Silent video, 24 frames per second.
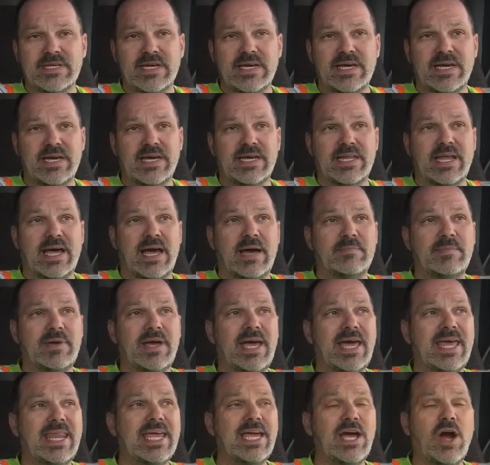and I'm
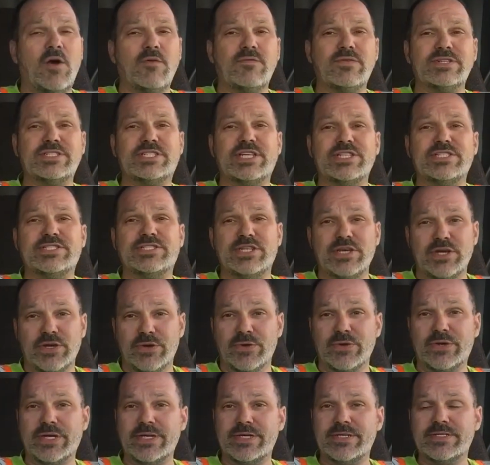heading over to
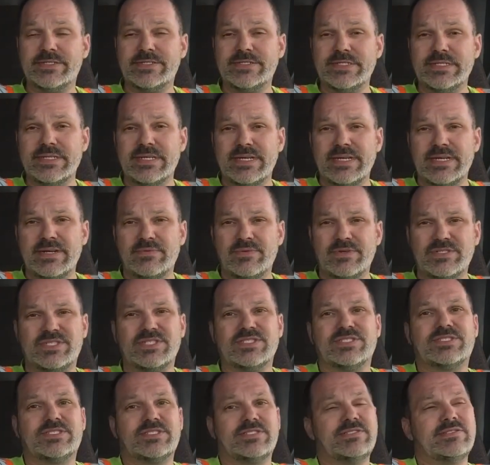Duke, which
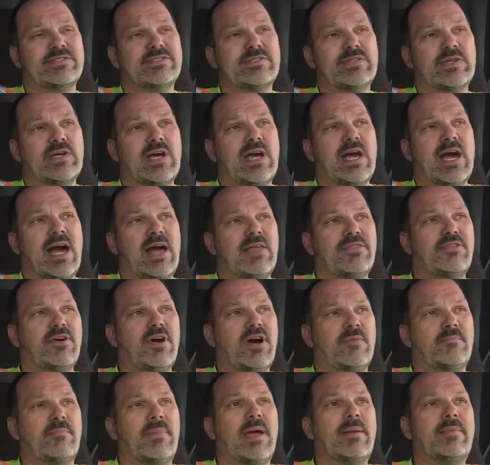is, I
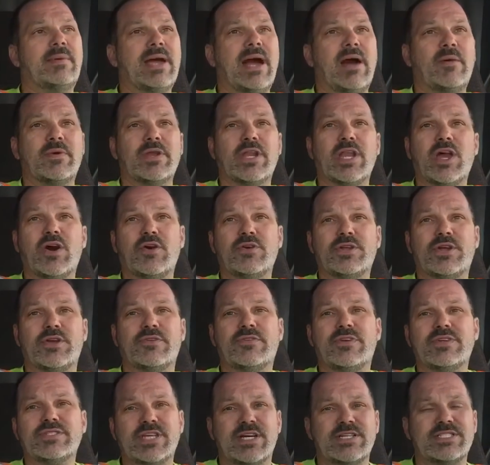thought maybe I would load here.
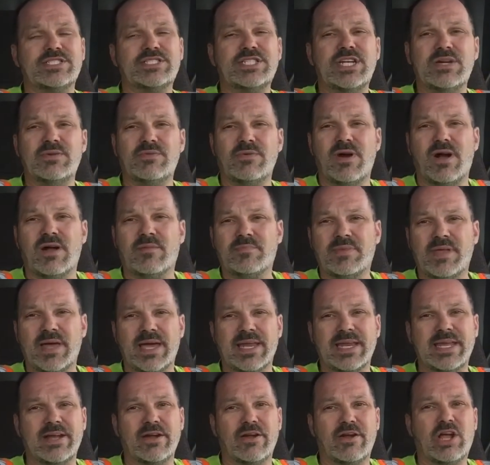There's a sheetrock
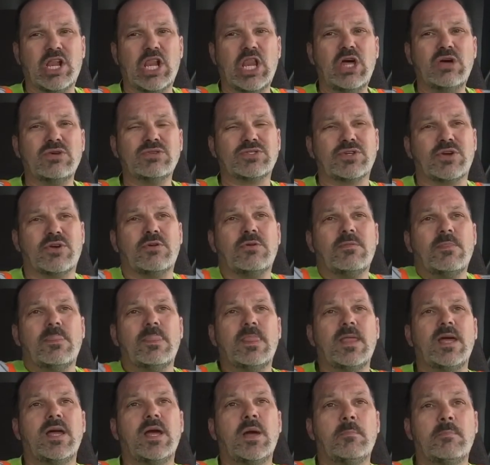plant here closer,
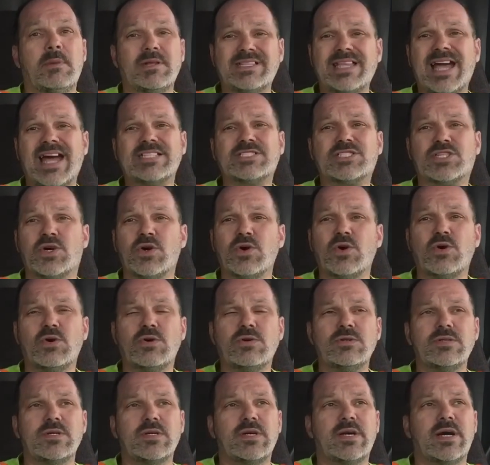but that's
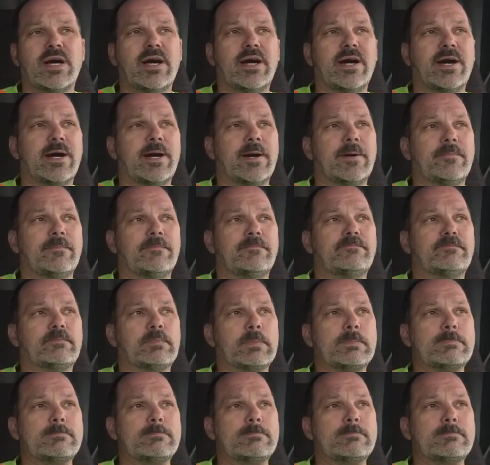cool. Go